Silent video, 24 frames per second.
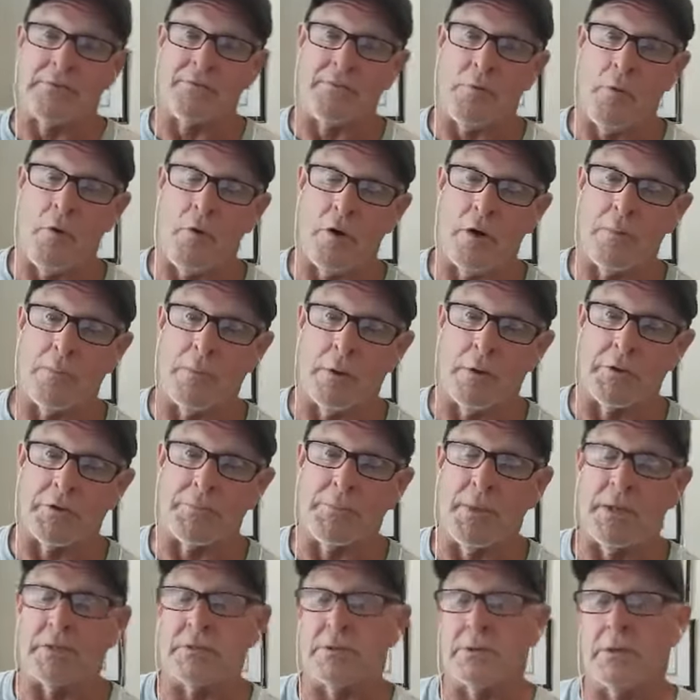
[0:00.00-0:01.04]
hormones,
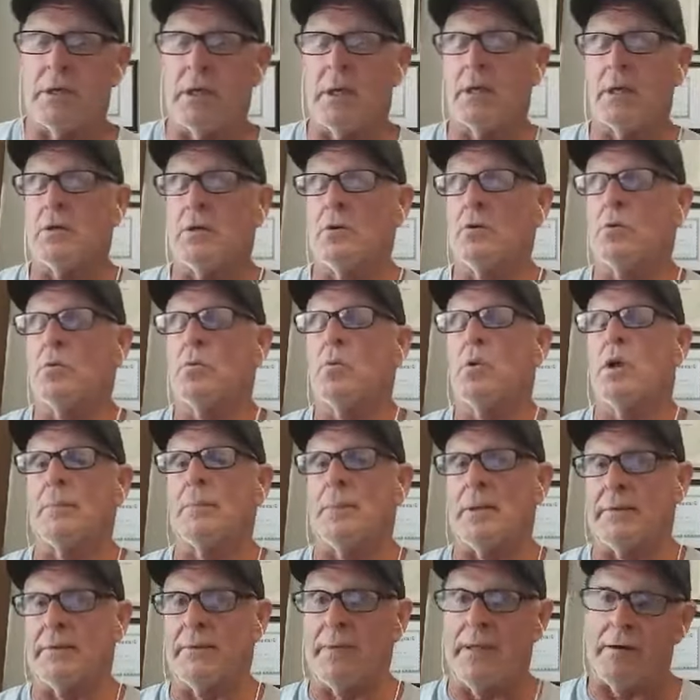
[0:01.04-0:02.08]
especially in you
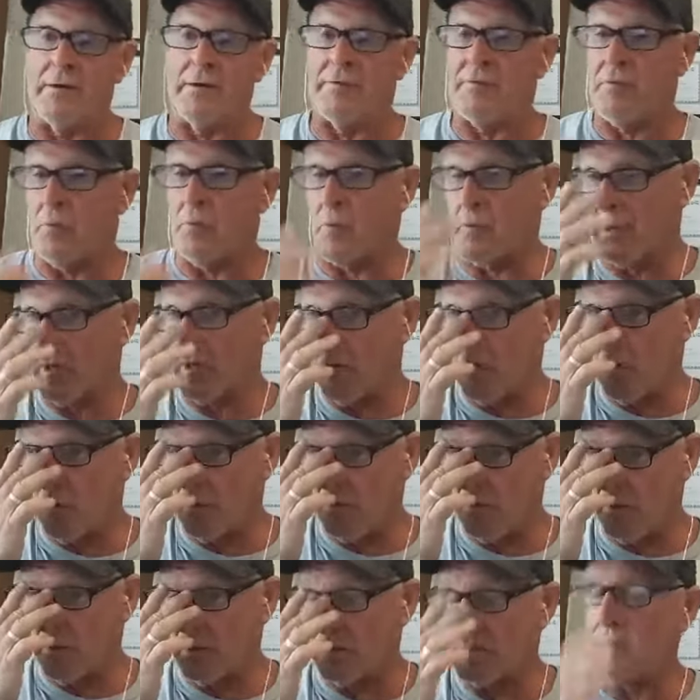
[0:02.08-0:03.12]
women that are 40
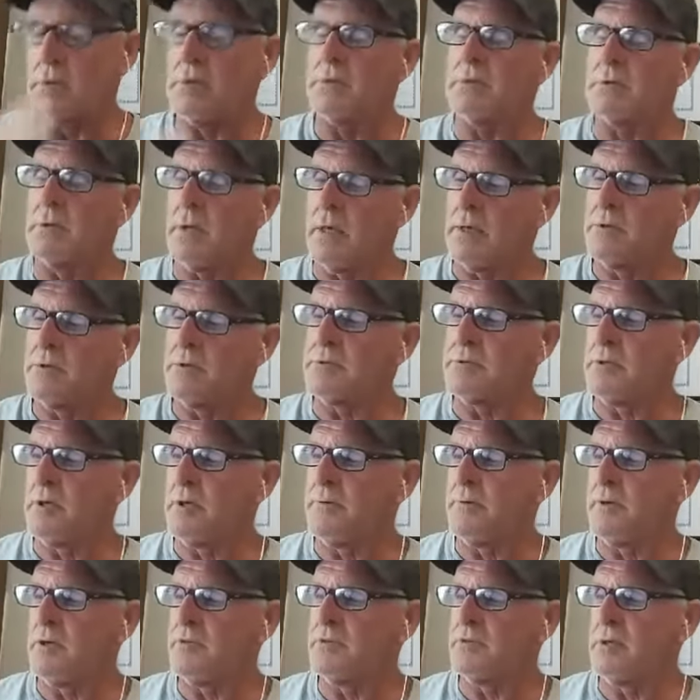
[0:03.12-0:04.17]
over. There's
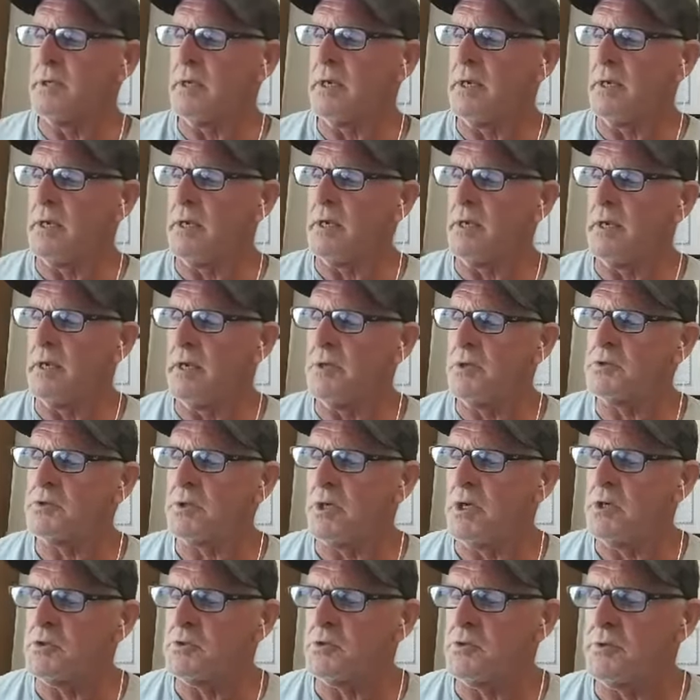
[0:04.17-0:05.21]
an
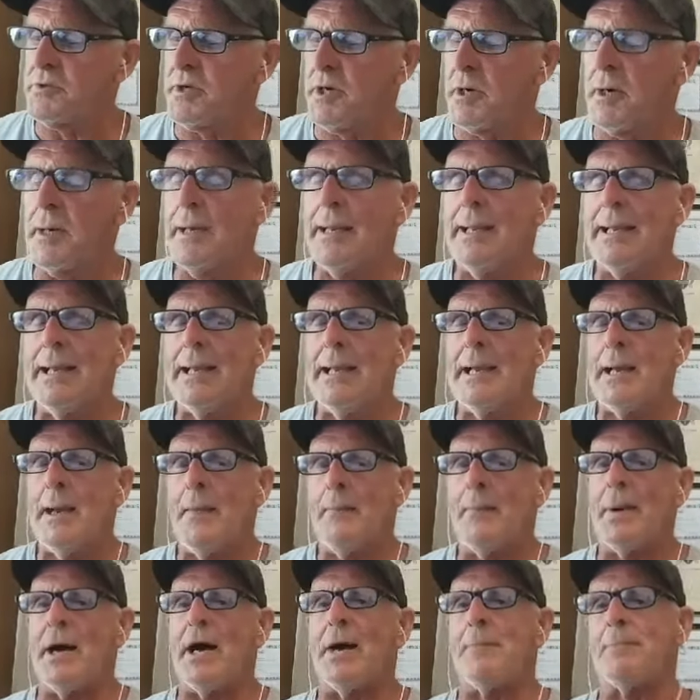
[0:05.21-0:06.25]
issue there.
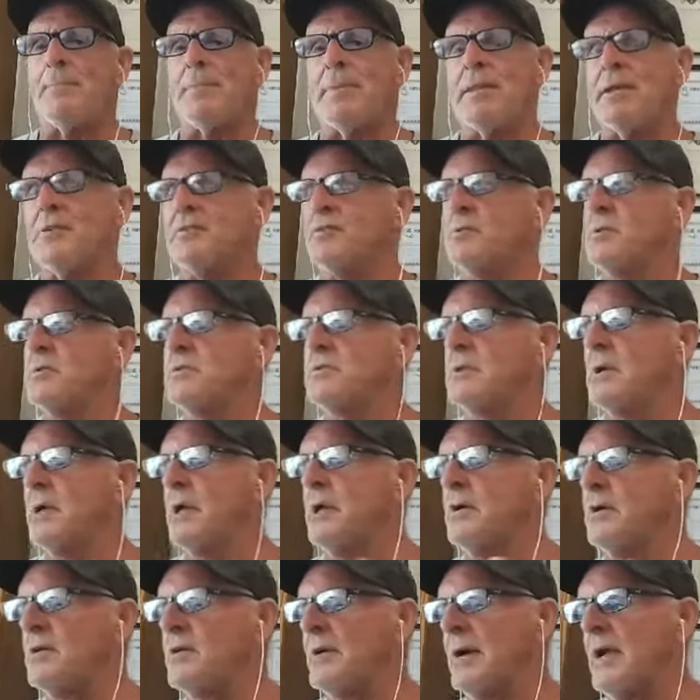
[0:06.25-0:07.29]
But this is
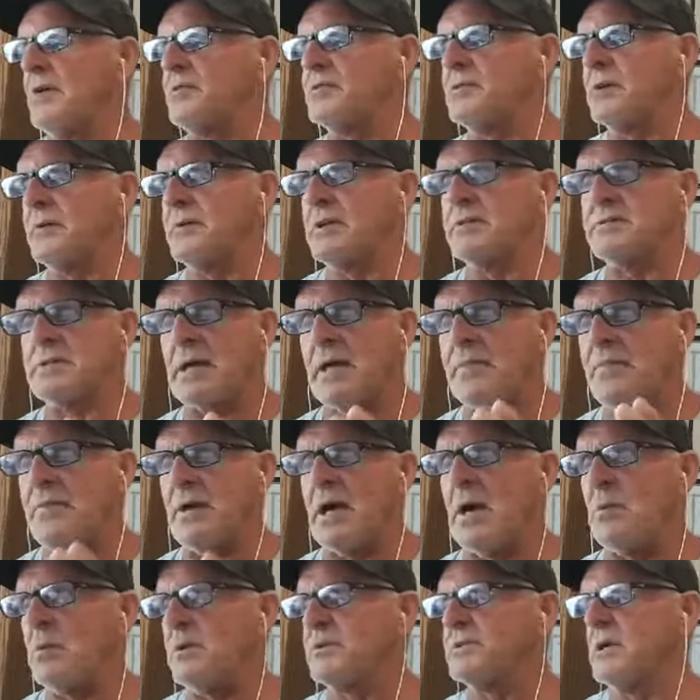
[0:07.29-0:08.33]
interesting. This, I
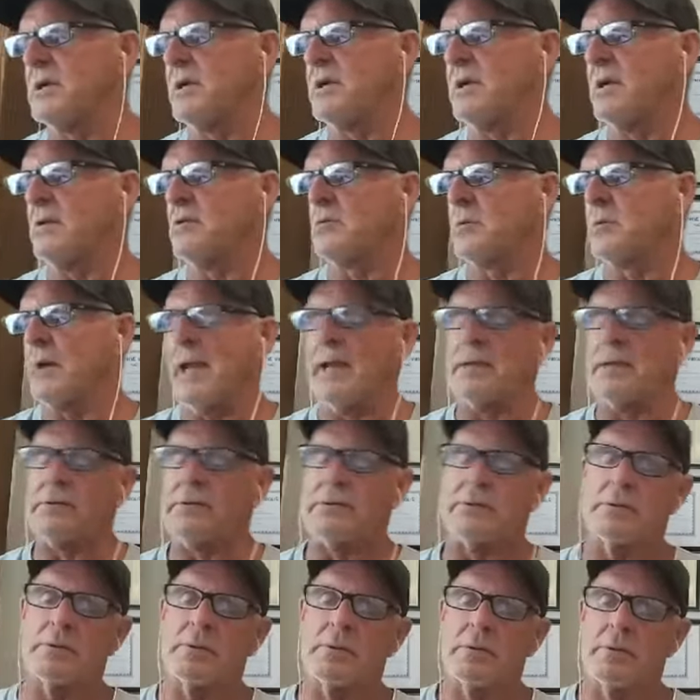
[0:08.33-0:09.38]
thought, was a great
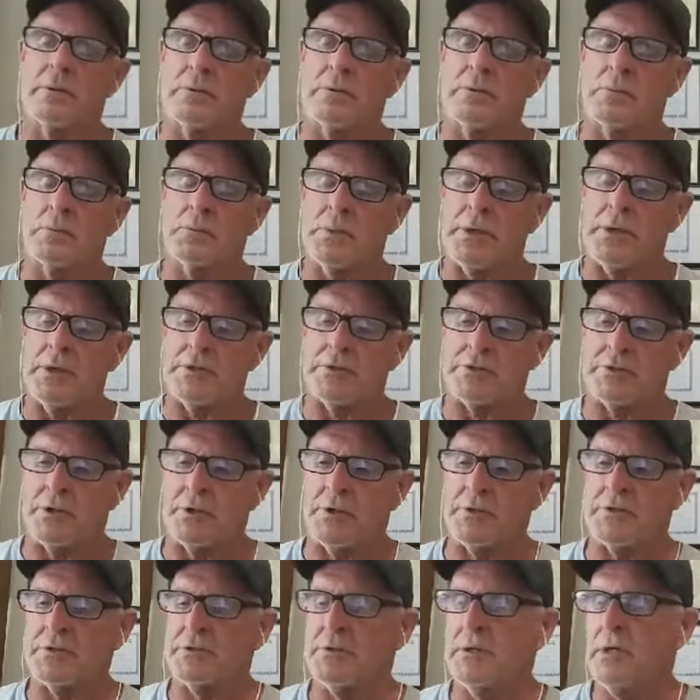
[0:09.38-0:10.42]

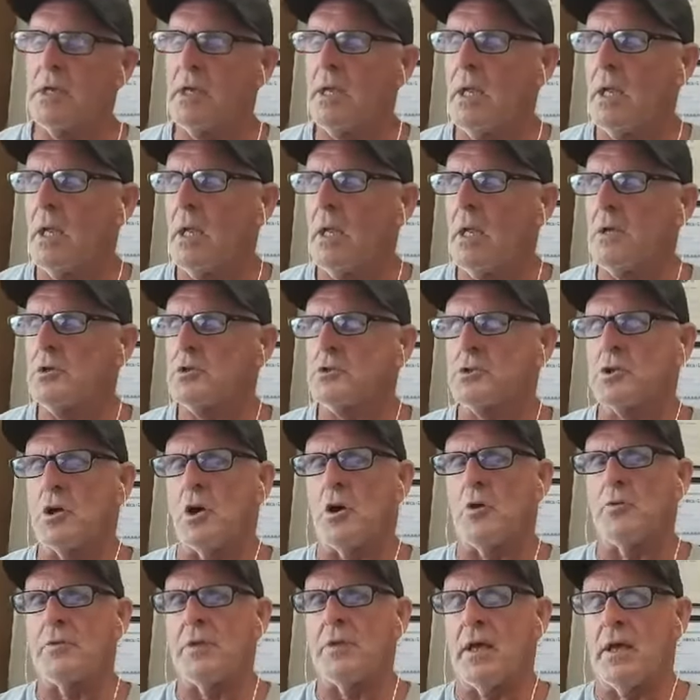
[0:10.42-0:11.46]
research.
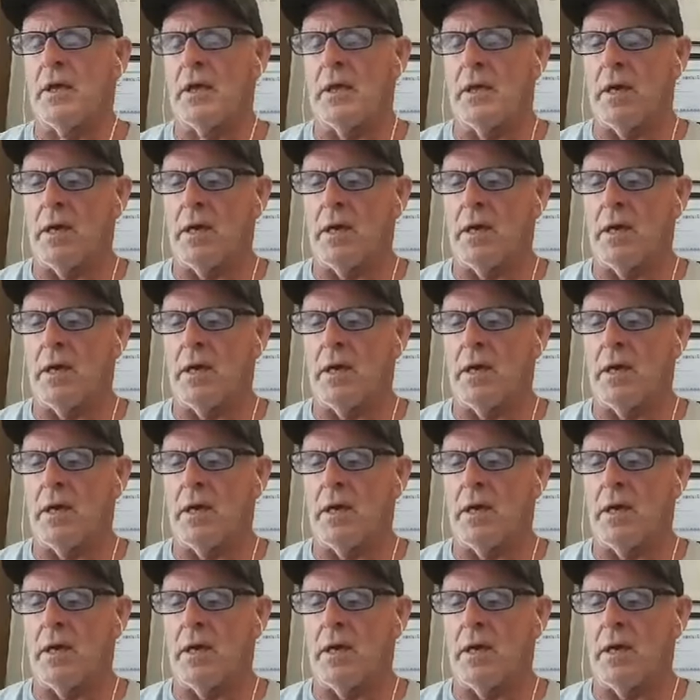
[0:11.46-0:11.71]
Showed the